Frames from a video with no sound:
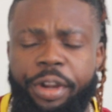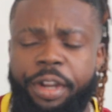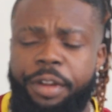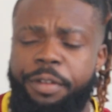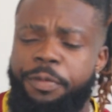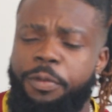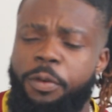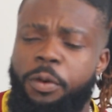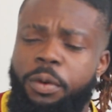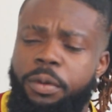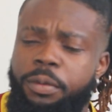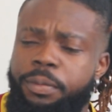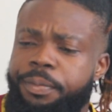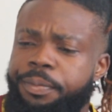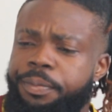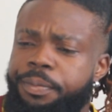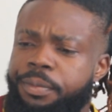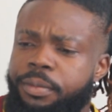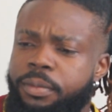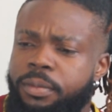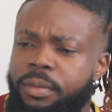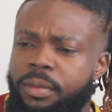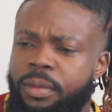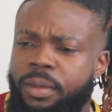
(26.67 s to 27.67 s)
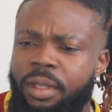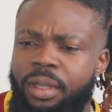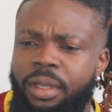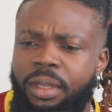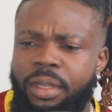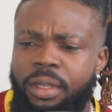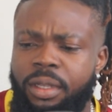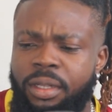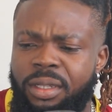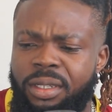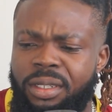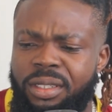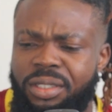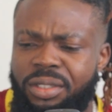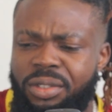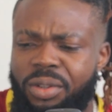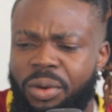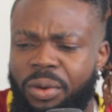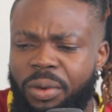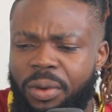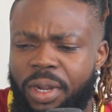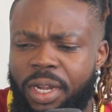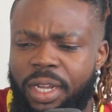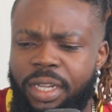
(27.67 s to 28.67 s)
great phone,
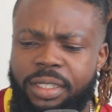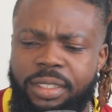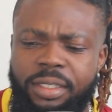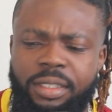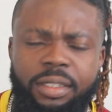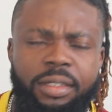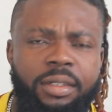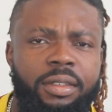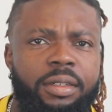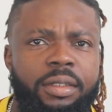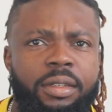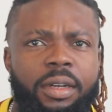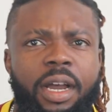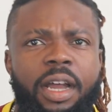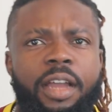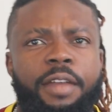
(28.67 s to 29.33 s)
so as the